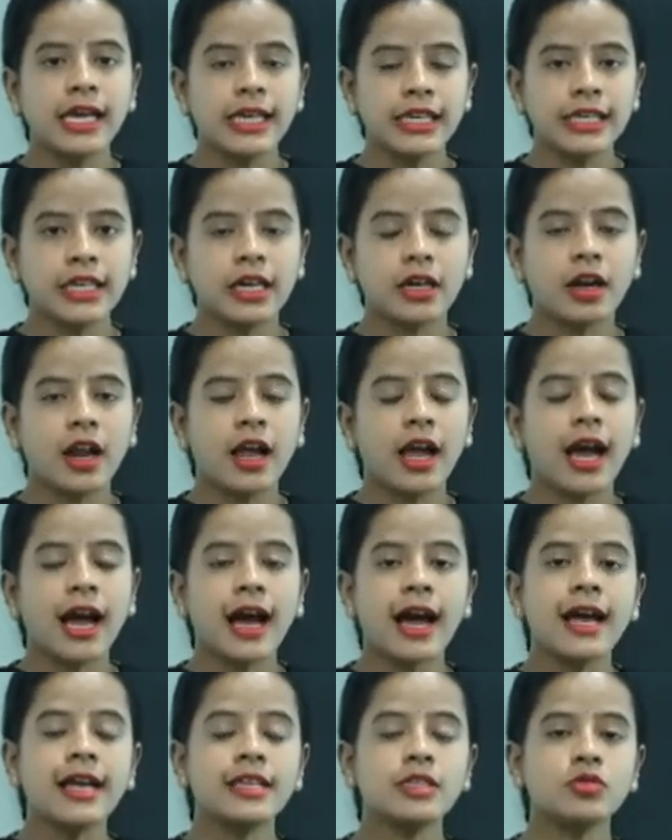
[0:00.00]
Here
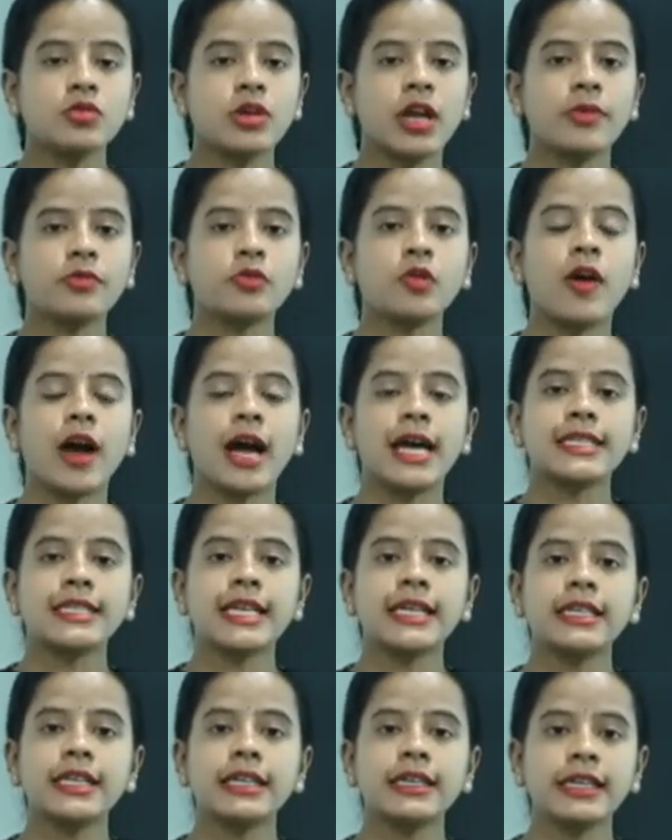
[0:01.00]
as we have to
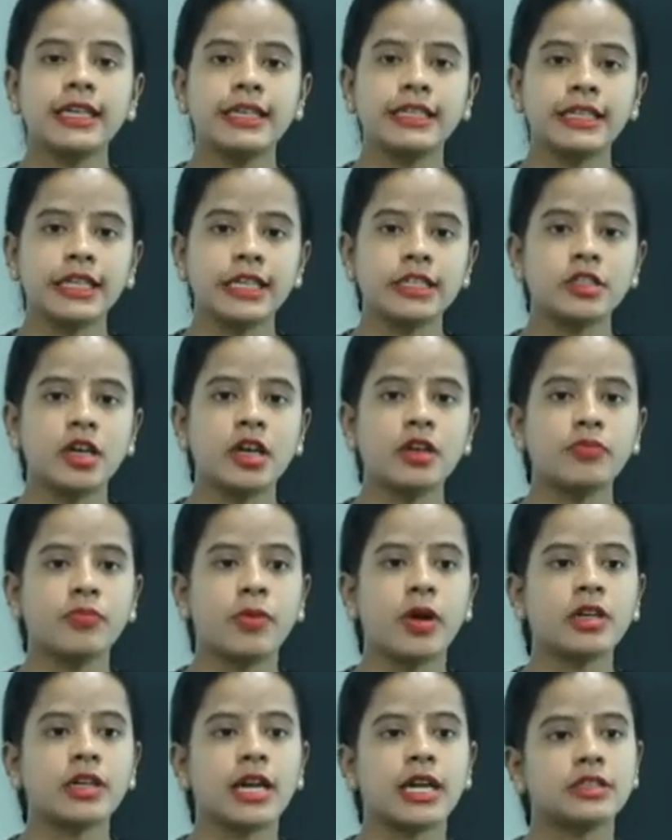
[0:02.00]
assigning integer,
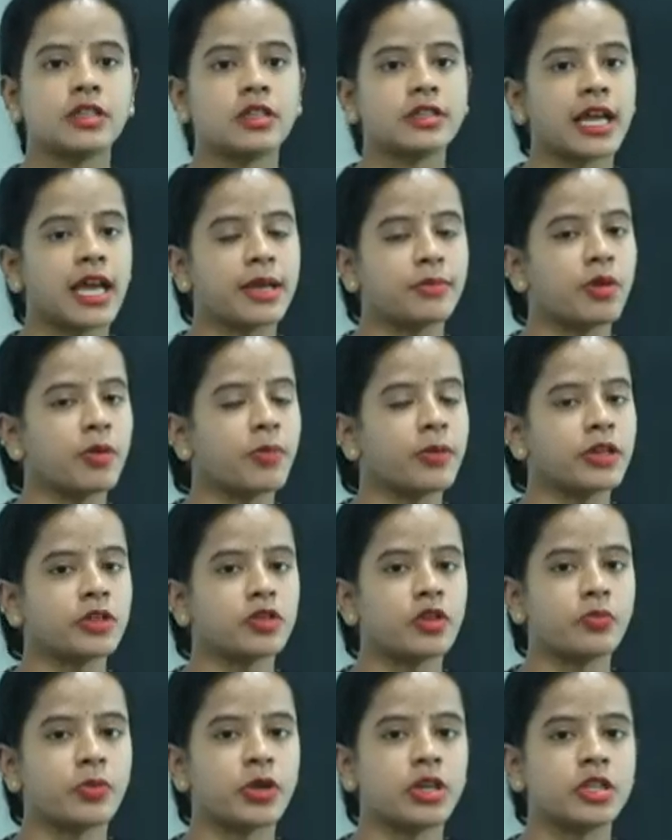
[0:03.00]
but at the time of
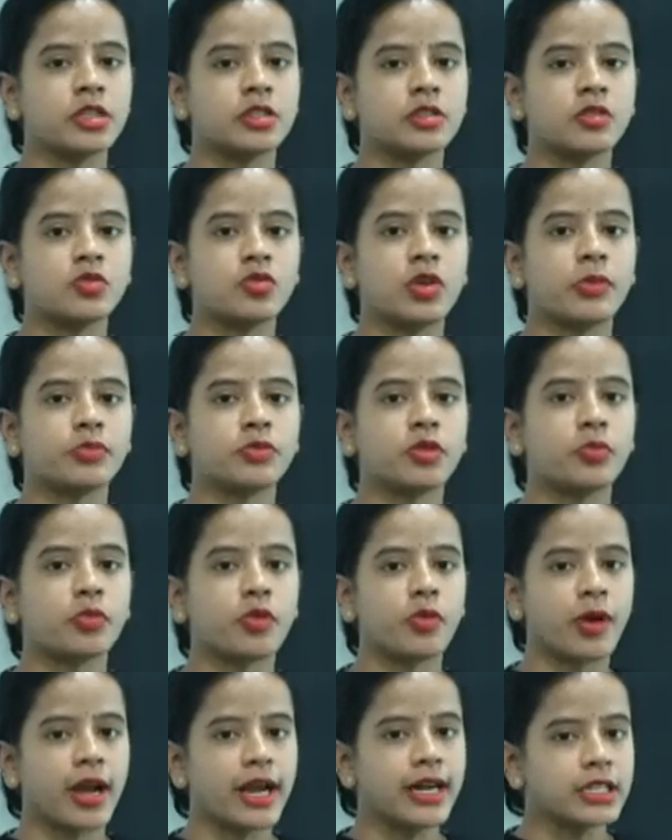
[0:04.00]
interpretation we have to
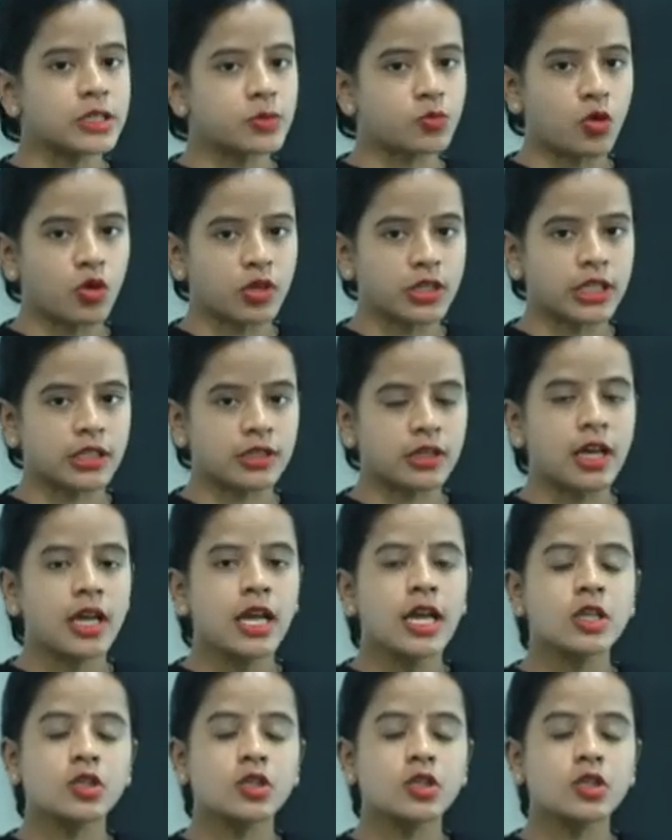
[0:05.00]
provide floating.